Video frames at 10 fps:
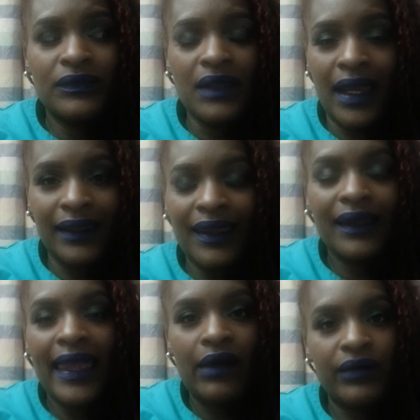I
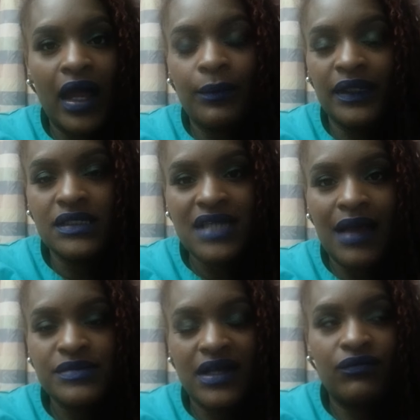can't count how many
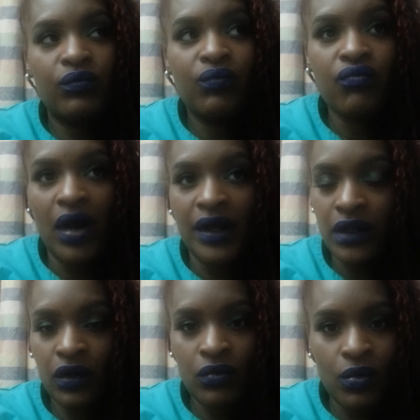times I've run
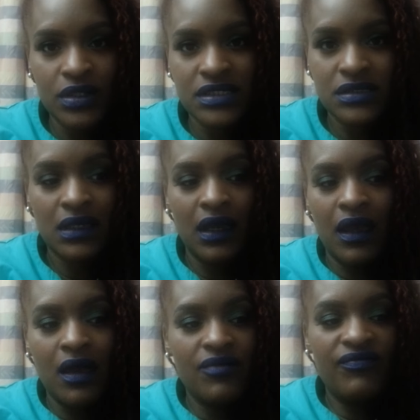across
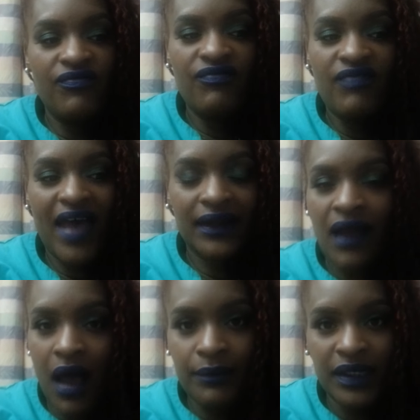fat
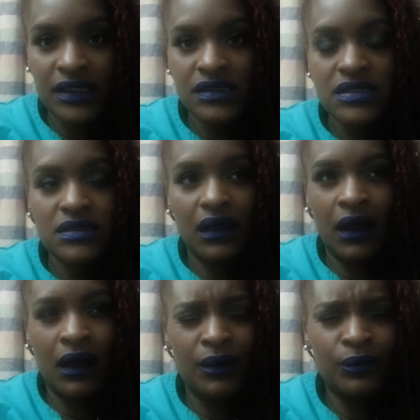comments.
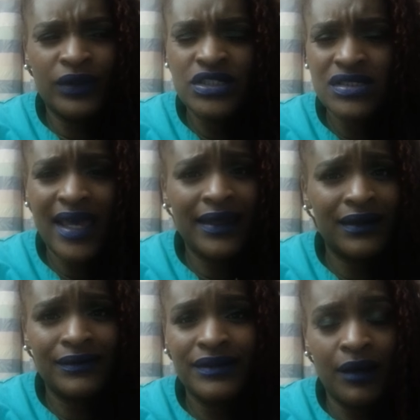Um, we just had
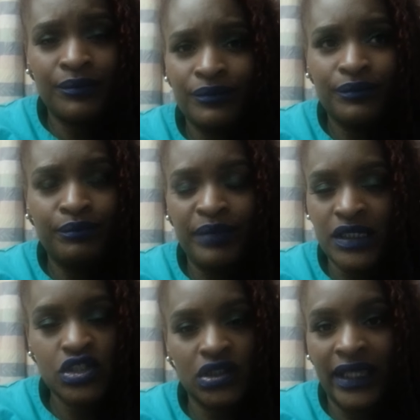a dumb
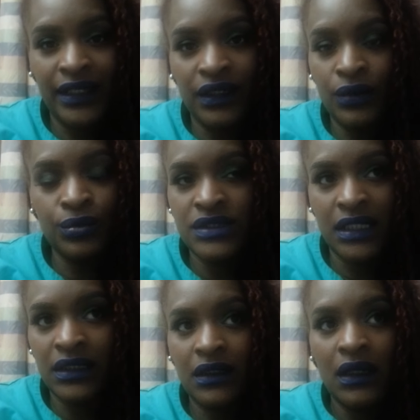bitch lady who
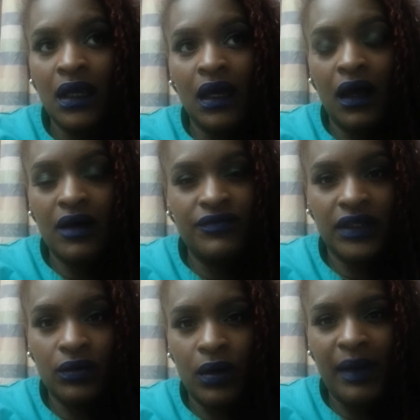did a
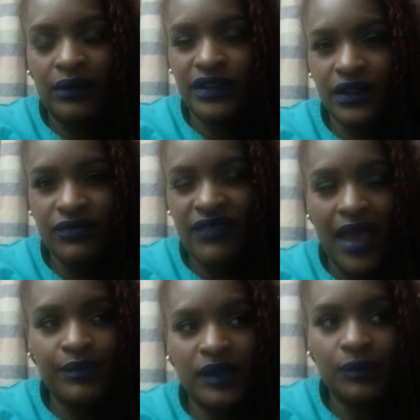video about dear
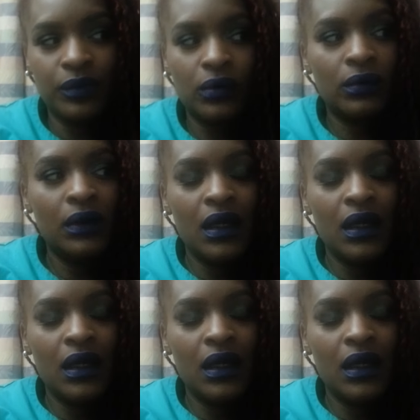fat people.